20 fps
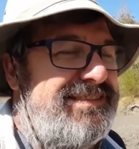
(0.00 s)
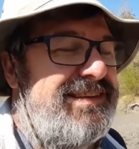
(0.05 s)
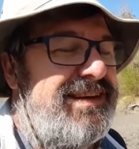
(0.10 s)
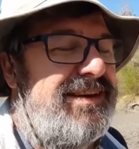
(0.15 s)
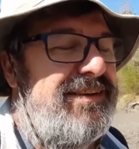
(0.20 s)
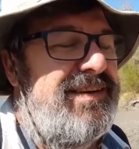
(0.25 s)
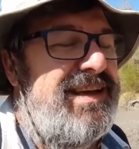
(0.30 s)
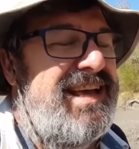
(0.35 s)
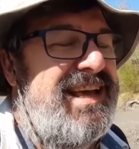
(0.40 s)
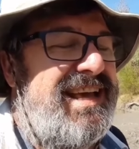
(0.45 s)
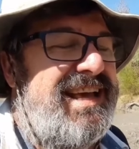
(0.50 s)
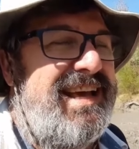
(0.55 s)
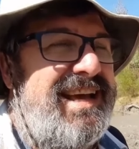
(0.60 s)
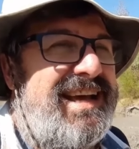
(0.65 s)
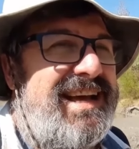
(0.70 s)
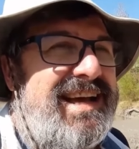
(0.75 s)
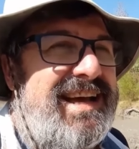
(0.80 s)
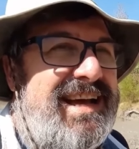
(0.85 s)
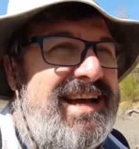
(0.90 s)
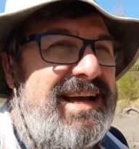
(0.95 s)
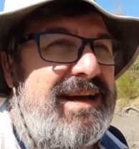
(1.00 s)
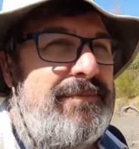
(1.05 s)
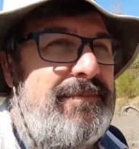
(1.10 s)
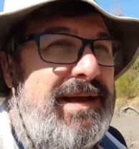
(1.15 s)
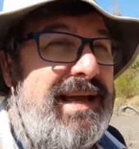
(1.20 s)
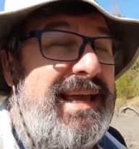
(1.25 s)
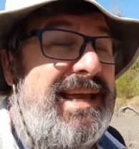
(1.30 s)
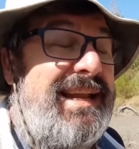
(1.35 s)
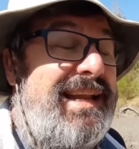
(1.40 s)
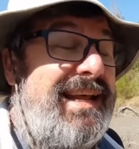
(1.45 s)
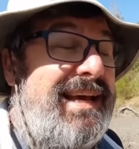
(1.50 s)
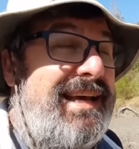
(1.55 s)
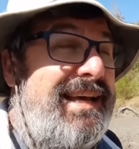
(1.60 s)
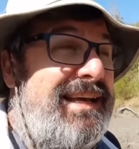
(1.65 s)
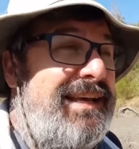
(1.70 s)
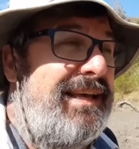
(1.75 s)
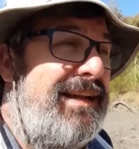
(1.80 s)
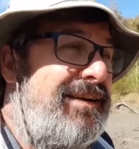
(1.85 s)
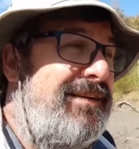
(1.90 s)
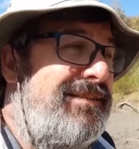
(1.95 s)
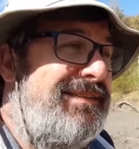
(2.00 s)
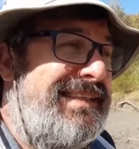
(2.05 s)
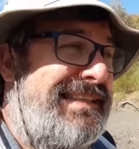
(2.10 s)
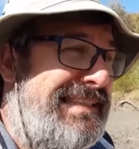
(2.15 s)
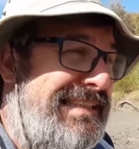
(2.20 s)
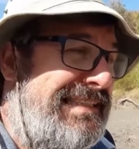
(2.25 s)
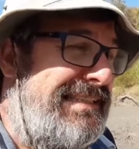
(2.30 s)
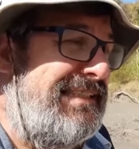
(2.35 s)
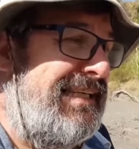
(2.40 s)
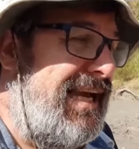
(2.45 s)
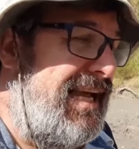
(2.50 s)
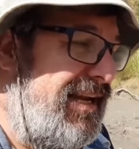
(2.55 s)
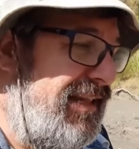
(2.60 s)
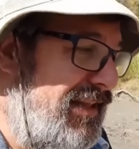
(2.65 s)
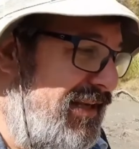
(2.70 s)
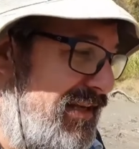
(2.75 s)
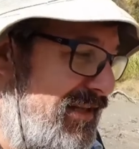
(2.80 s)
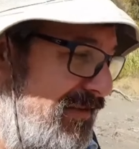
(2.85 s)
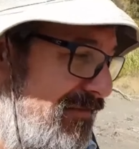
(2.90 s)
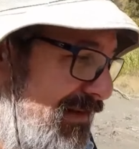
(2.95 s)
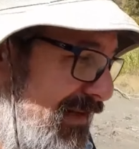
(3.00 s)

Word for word: So, um, and uh, you know, kind of looking